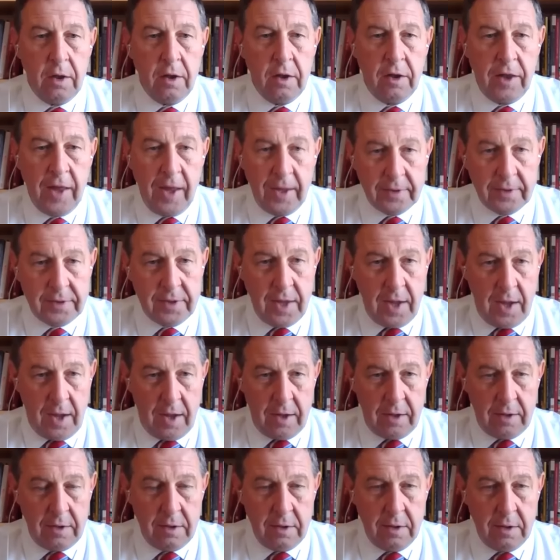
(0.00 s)
That
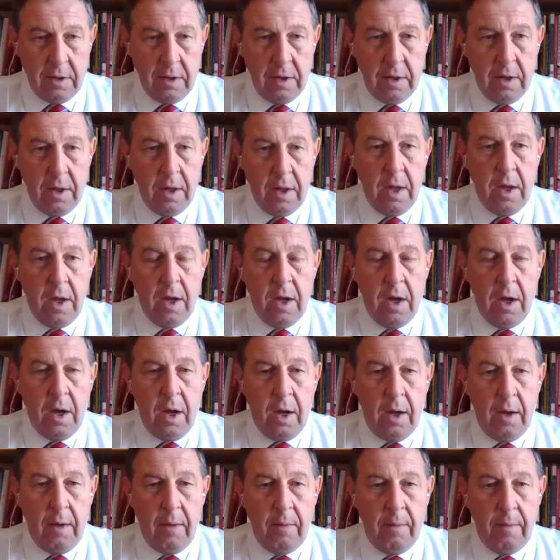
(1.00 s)
day,
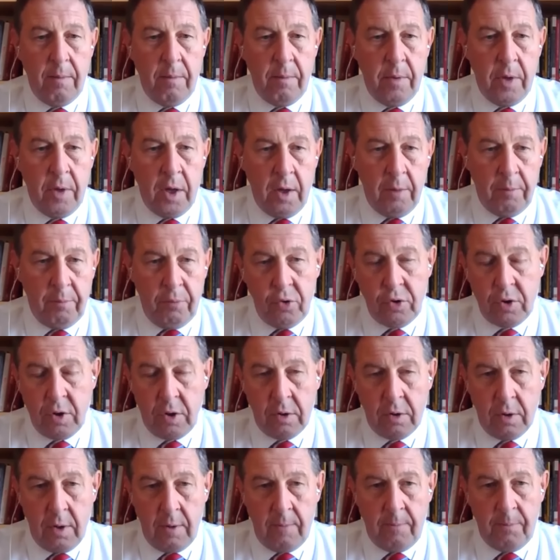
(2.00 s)

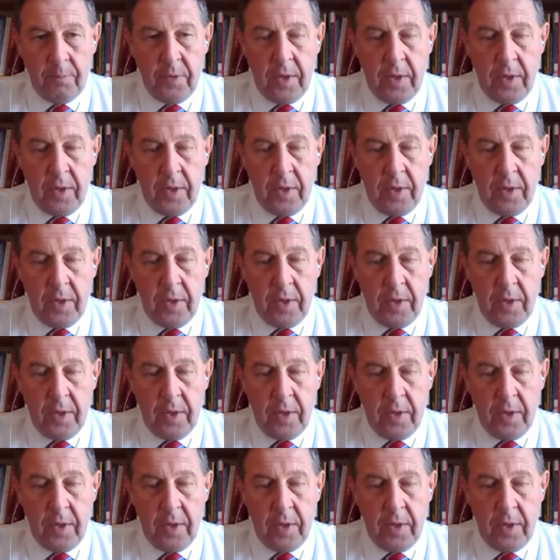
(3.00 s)
Putin